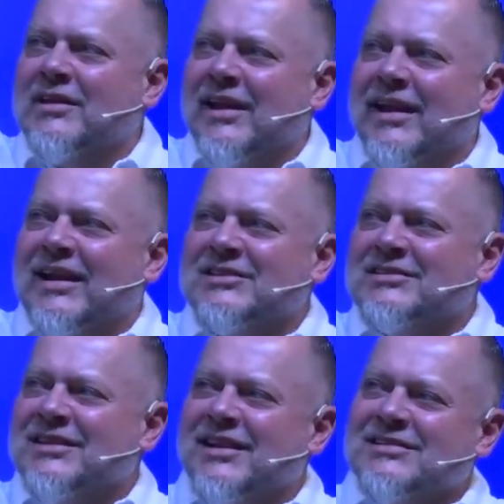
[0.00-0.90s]
got you.
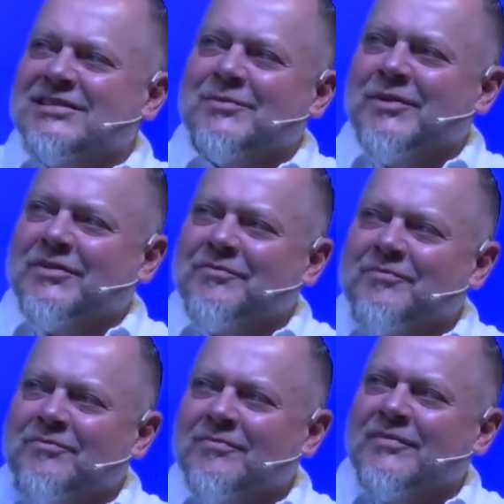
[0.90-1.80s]
This see
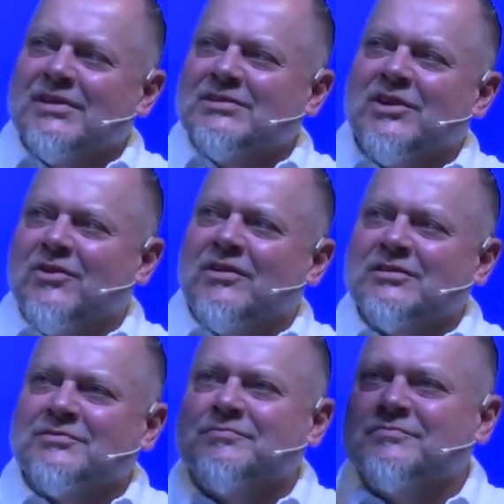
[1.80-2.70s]
That's so awesome.